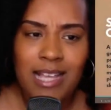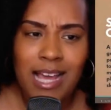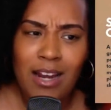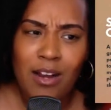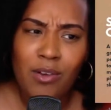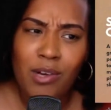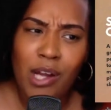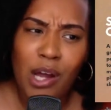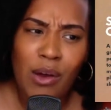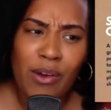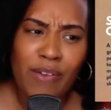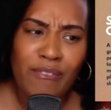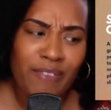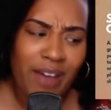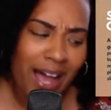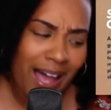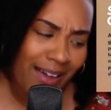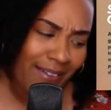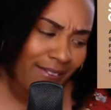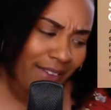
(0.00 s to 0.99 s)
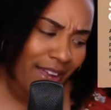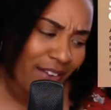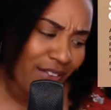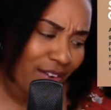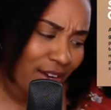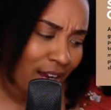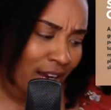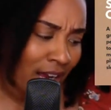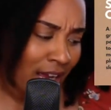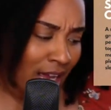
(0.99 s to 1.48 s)
I don't know if I've
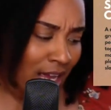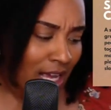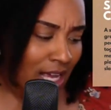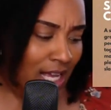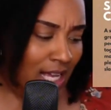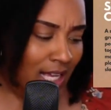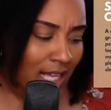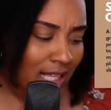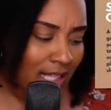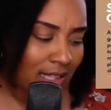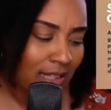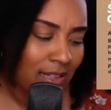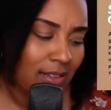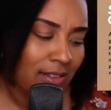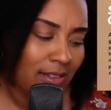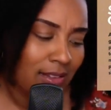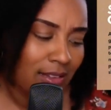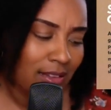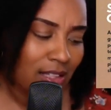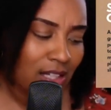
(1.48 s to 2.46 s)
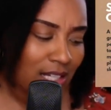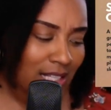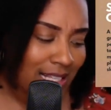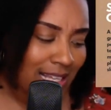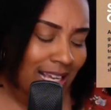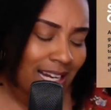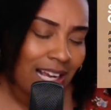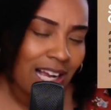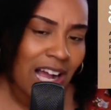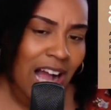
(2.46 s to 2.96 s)
ever looked
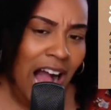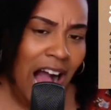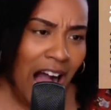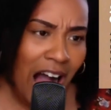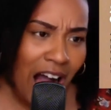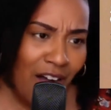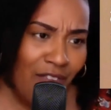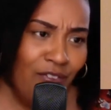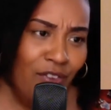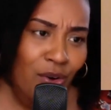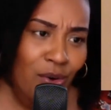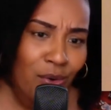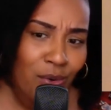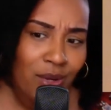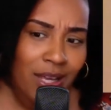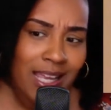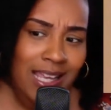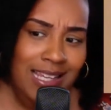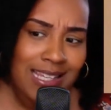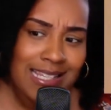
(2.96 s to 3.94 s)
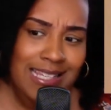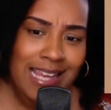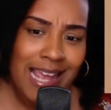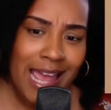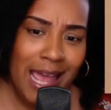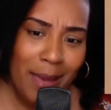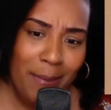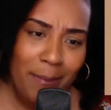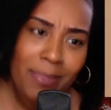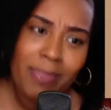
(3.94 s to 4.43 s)
at a couple in
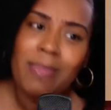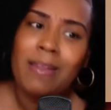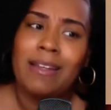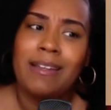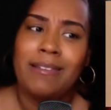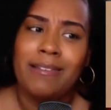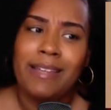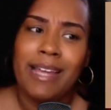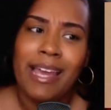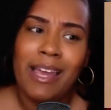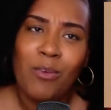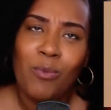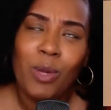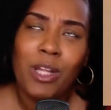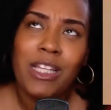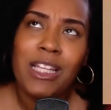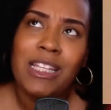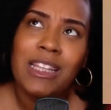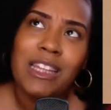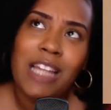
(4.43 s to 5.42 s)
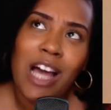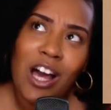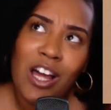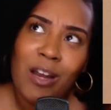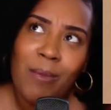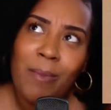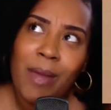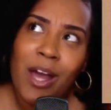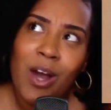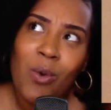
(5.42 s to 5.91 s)
depth and really
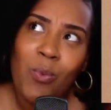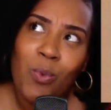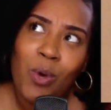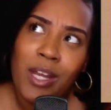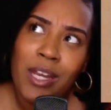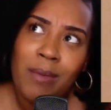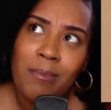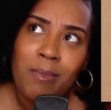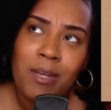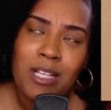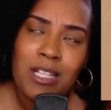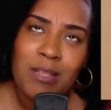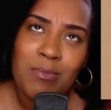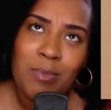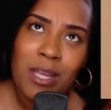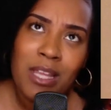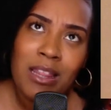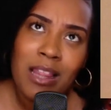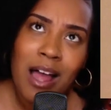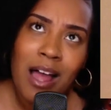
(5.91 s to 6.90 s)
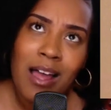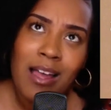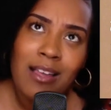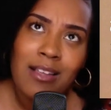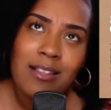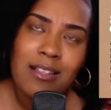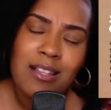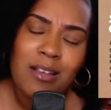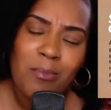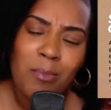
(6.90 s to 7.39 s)
thought about what it must be like
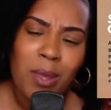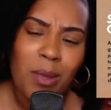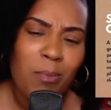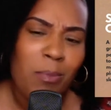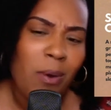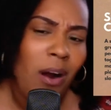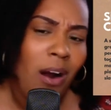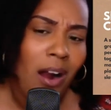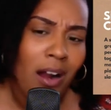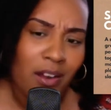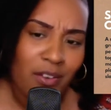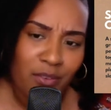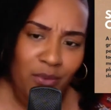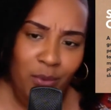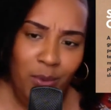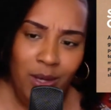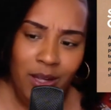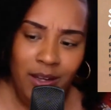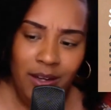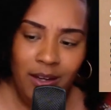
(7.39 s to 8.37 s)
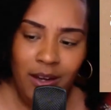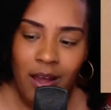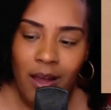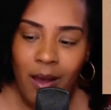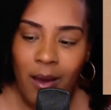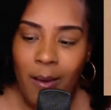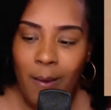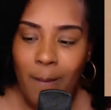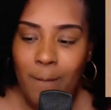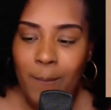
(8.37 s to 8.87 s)
to be part of one.
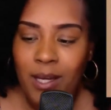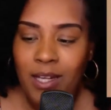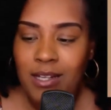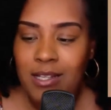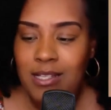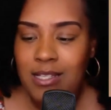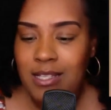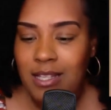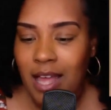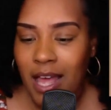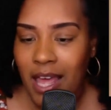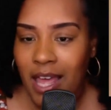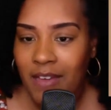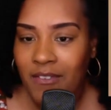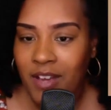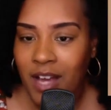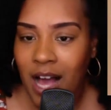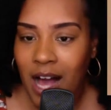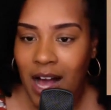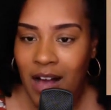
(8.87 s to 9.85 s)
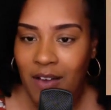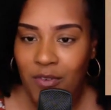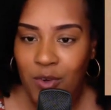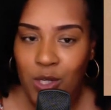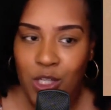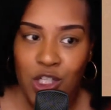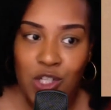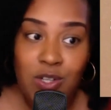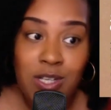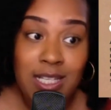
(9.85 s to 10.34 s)
But a slave couple,
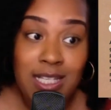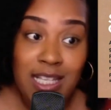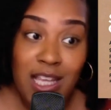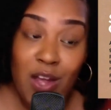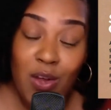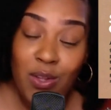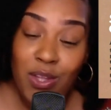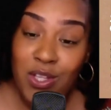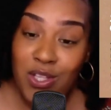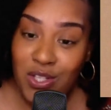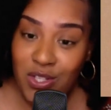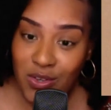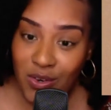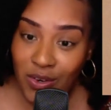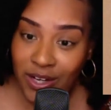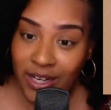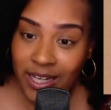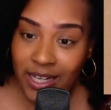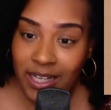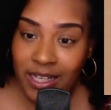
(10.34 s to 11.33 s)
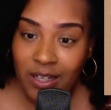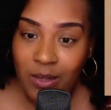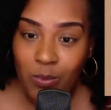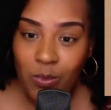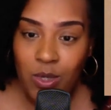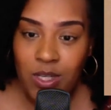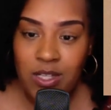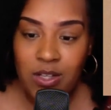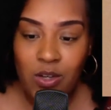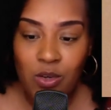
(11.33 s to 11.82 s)
as you can see on the screen,
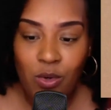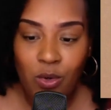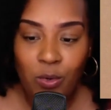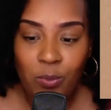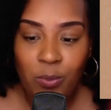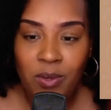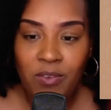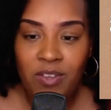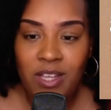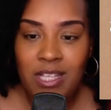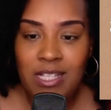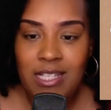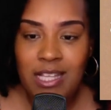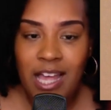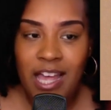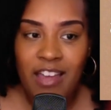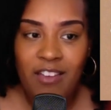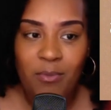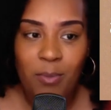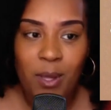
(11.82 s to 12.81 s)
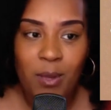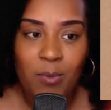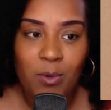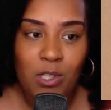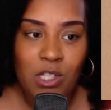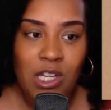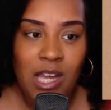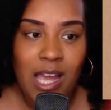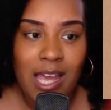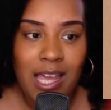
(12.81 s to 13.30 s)
was a group of enslaved
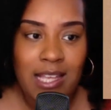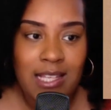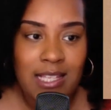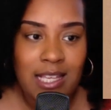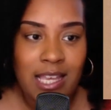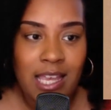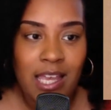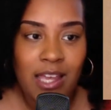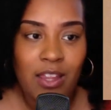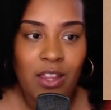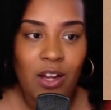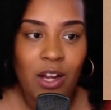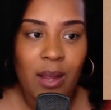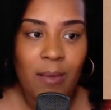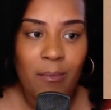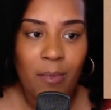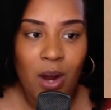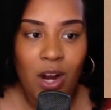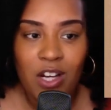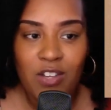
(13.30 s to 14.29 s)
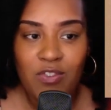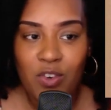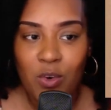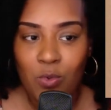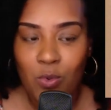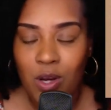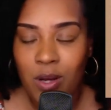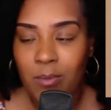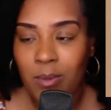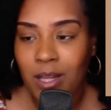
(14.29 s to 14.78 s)
people chained together and marched
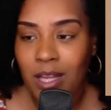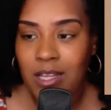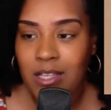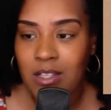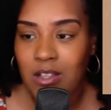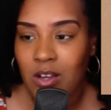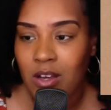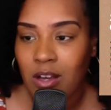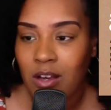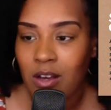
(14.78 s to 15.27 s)
from one place